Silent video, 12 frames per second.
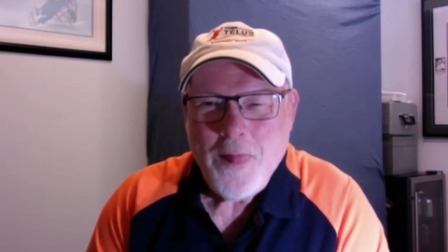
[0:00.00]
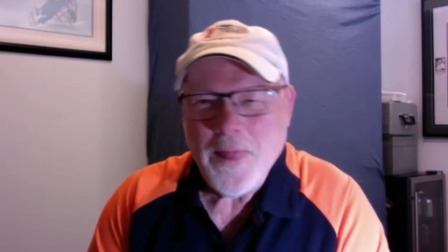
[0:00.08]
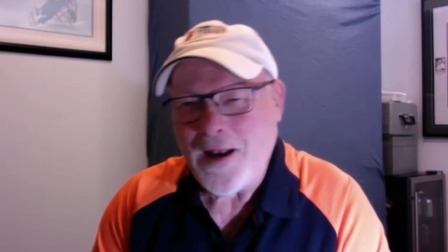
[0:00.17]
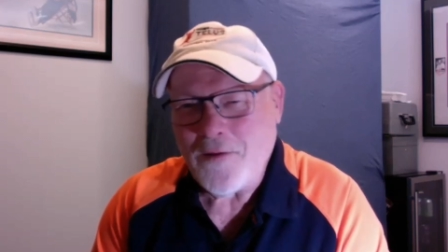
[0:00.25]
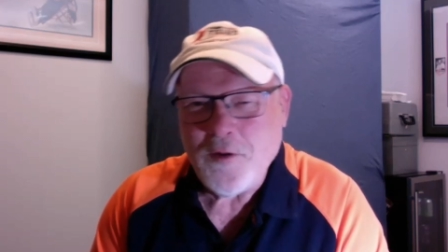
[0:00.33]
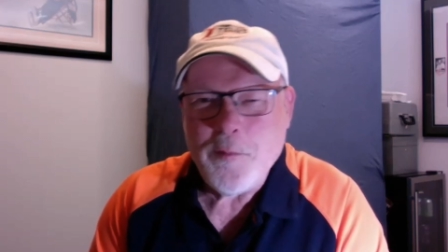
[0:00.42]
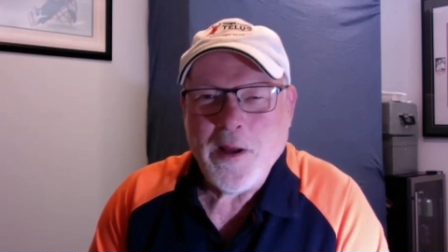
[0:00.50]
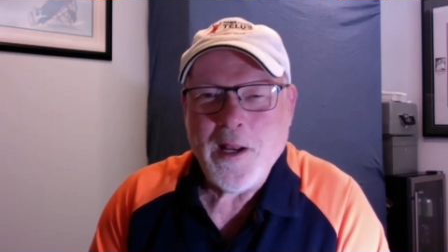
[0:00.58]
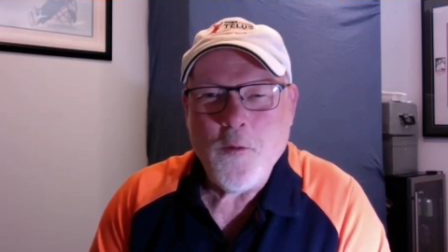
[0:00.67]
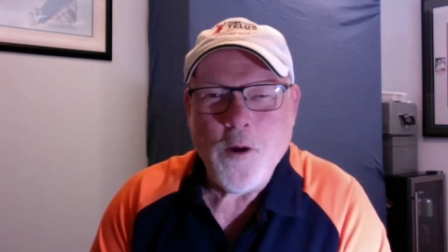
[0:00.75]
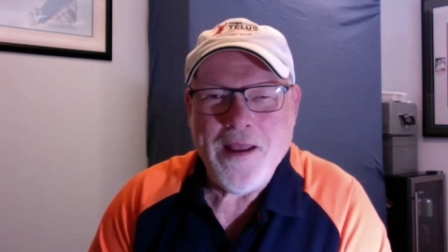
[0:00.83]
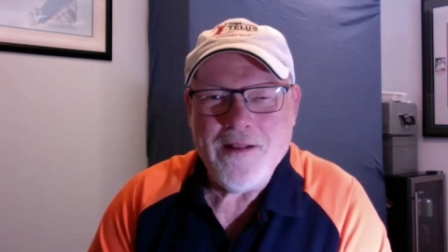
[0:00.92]
and everybody
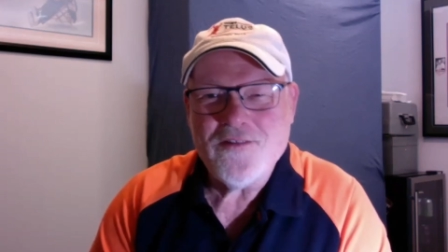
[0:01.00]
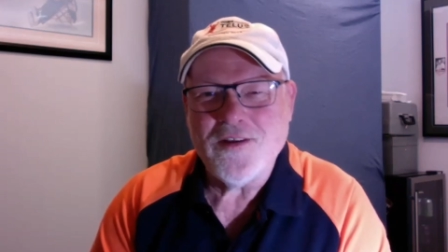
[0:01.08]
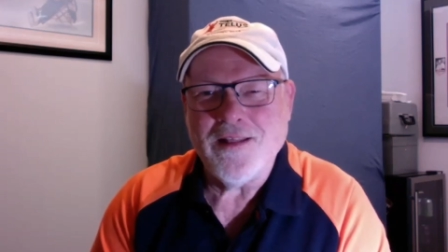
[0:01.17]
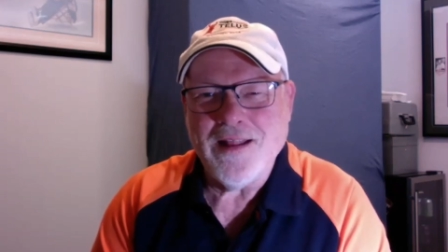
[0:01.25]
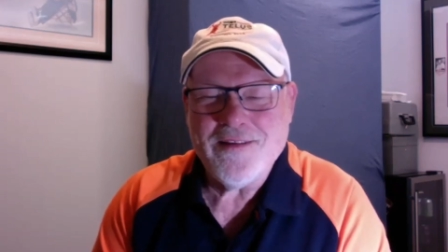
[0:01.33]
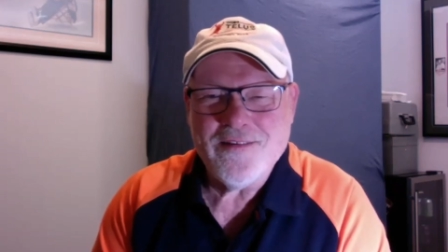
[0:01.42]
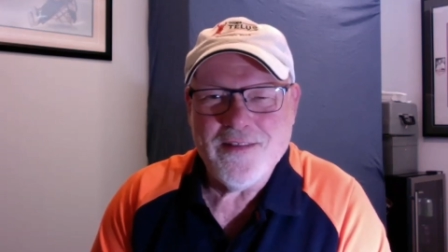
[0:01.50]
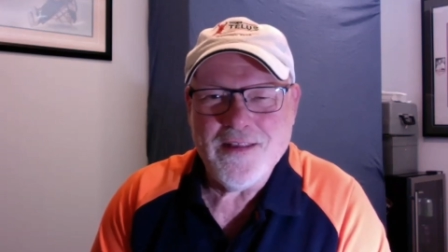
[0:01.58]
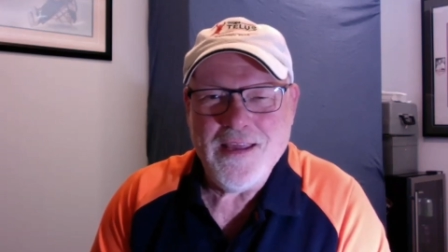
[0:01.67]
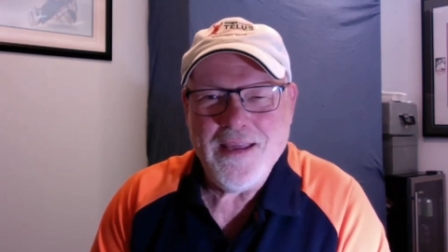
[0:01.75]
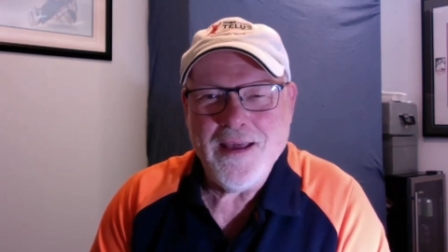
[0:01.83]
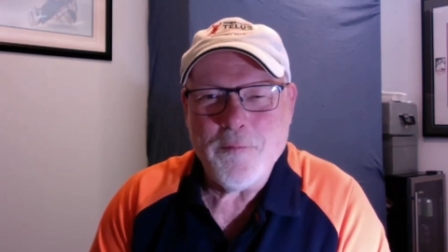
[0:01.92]
waits and lets
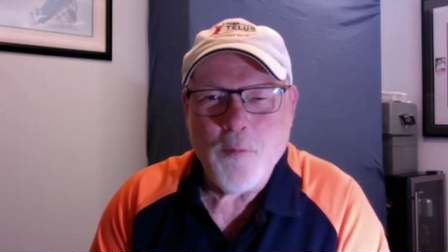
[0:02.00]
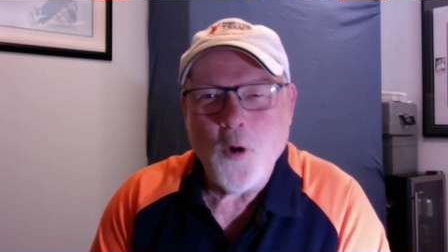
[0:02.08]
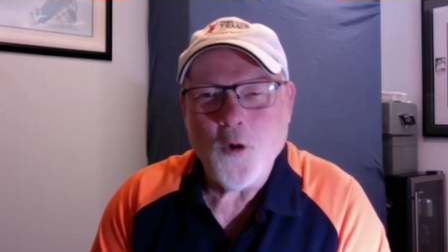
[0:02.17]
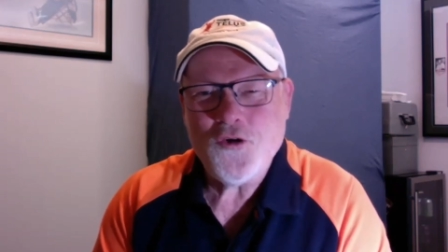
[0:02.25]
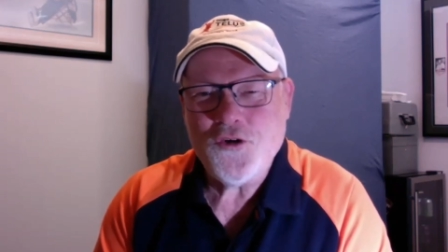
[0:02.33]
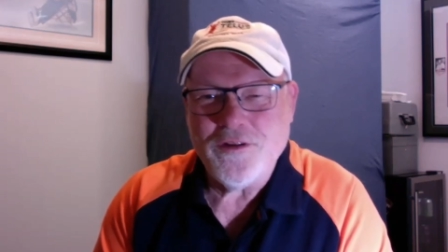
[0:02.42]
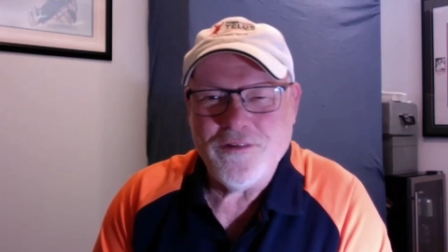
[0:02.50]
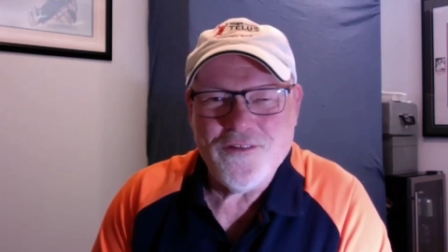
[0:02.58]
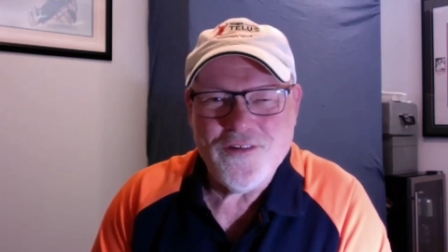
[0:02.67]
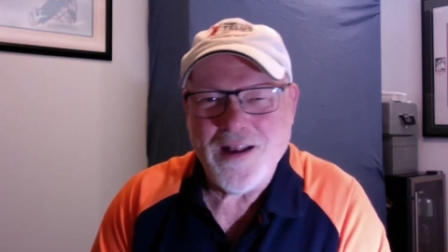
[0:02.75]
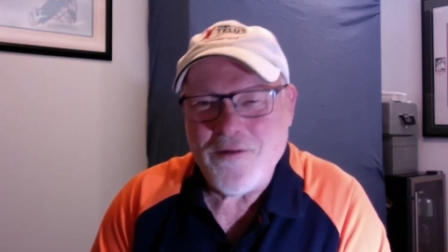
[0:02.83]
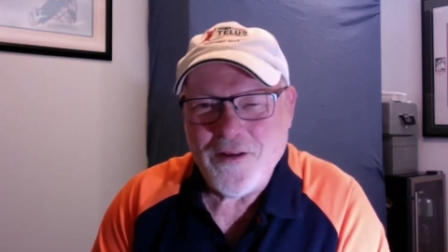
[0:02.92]
the emotions
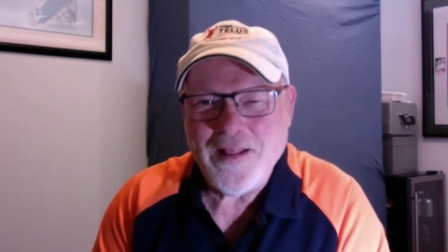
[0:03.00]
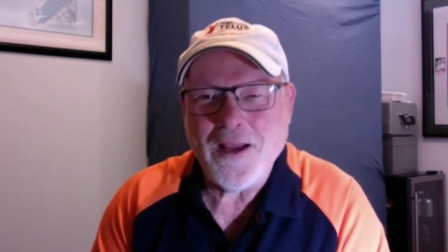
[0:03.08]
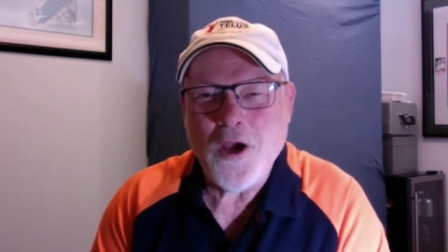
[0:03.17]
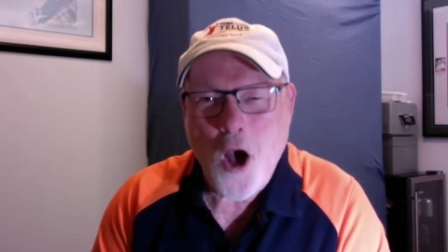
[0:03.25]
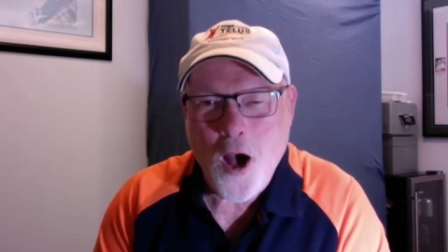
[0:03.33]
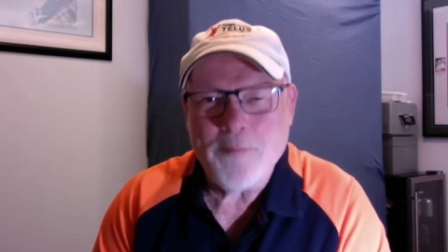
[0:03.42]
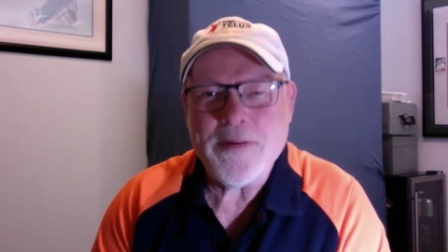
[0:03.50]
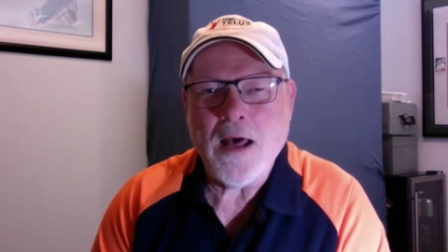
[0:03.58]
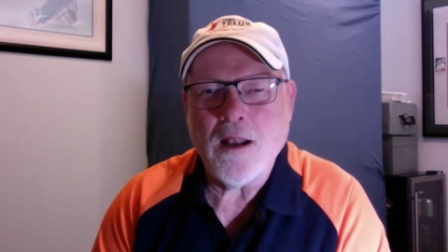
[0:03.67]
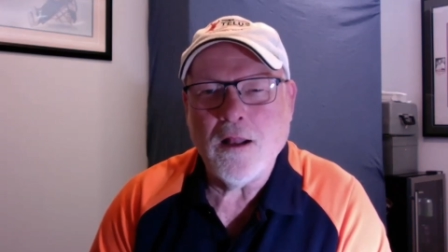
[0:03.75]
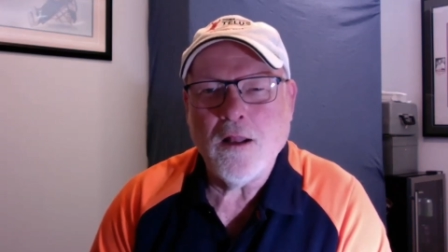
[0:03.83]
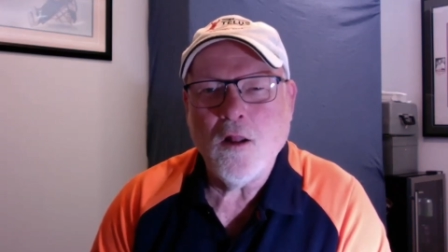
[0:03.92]
and everything calm
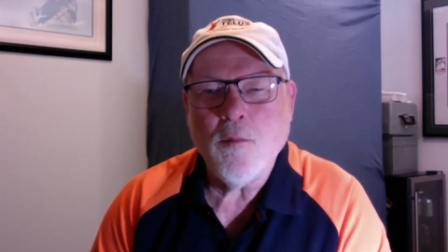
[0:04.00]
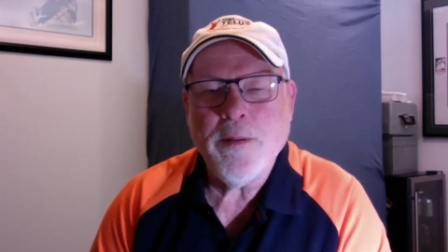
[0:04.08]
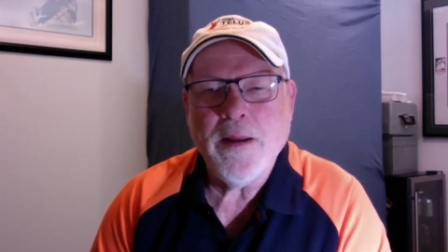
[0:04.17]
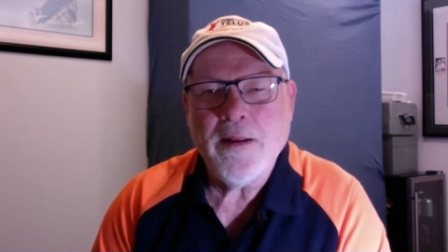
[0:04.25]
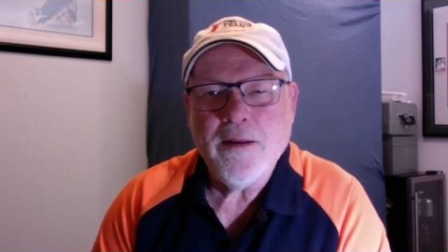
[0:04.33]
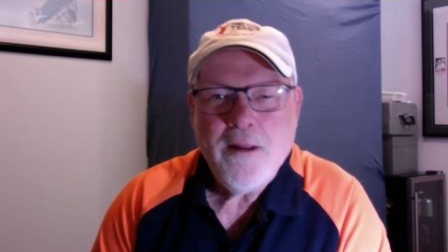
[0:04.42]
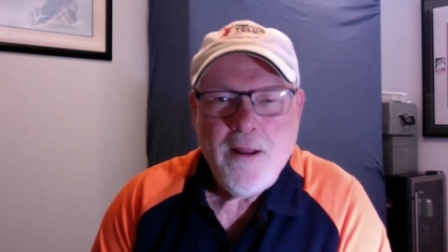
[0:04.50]
down a little bit.